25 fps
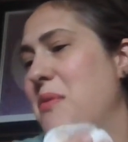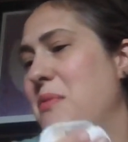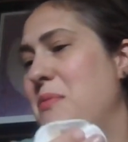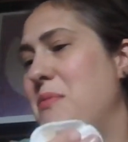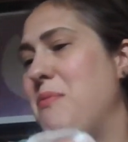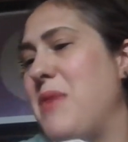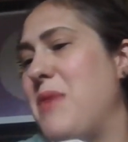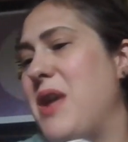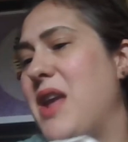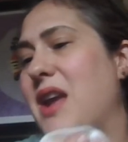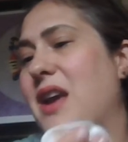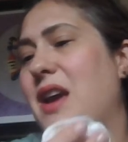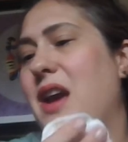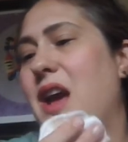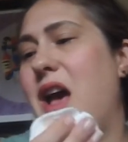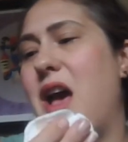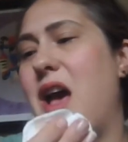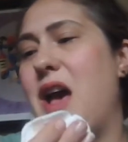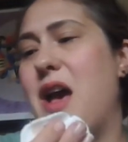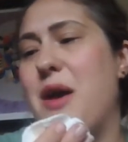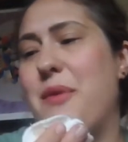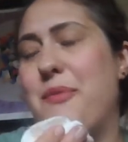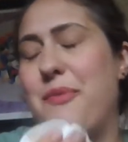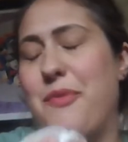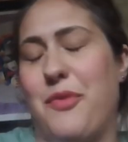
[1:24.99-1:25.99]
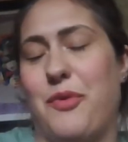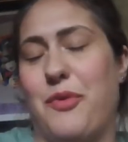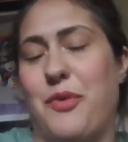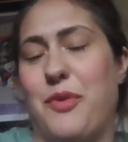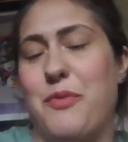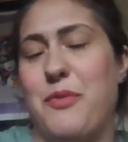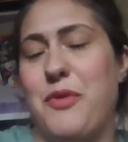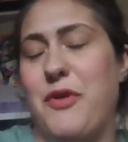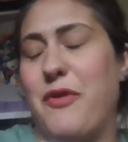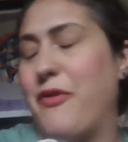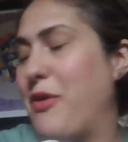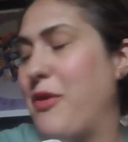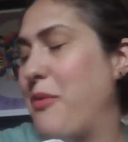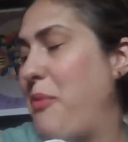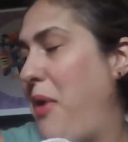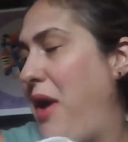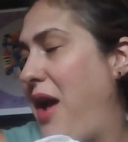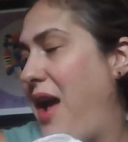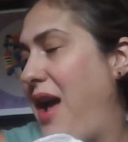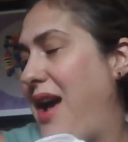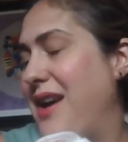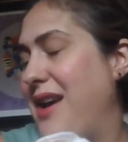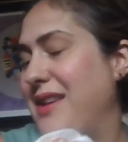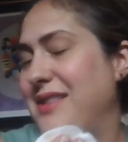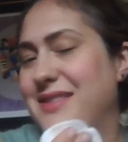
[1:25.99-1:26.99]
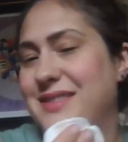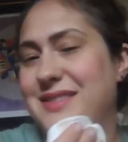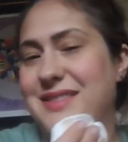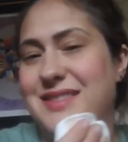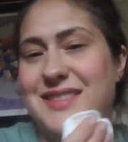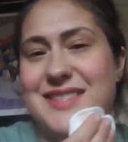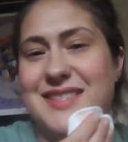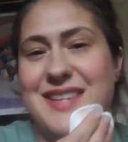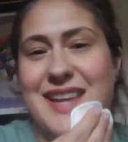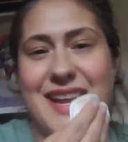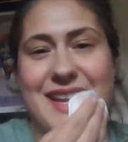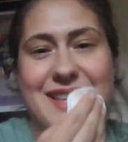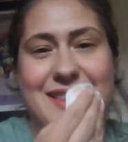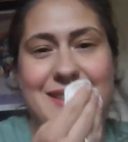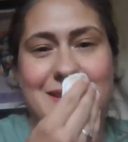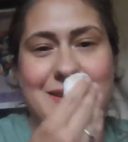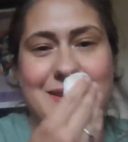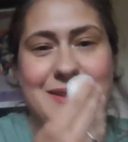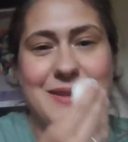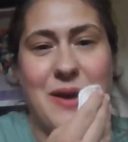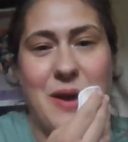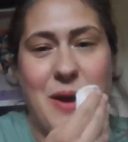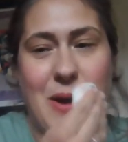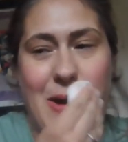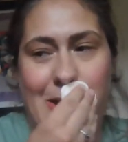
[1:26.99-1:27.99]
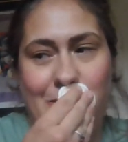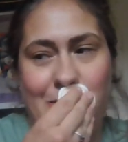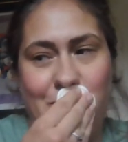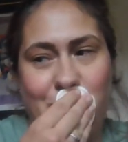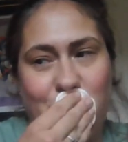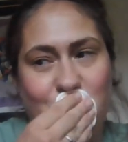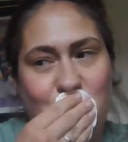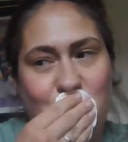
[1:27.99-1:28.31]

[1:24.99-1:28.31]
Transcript: makeup remover pads to take these off.